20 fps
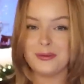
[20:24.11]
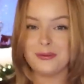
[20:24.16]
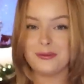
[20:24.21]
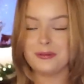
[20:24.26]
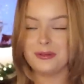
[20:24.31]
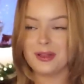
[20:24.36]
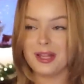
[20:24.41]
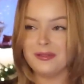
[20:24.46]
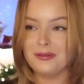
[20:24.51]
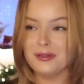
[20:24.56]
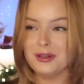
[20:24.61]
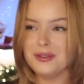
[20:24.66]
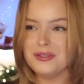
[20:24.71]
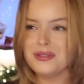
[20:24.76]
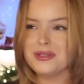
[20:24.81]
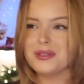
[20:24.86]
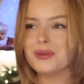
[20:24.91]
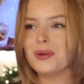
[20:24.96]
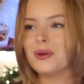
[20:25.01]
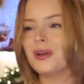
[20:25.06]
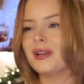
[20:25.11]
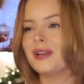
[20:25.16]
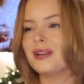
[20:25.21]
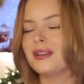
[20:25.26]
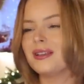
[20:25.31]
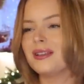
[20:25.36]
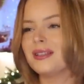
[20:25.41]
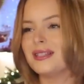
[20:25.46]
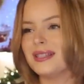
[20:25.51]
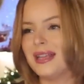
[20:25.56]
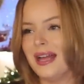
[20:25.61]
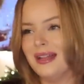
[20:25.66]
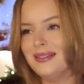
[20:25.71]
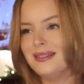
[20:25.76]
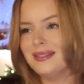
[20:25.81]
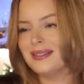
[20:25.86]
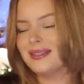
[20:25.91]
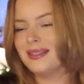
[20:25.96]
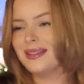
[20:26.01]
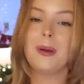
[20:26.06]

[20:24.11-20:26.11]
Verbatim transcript: flavors or scents.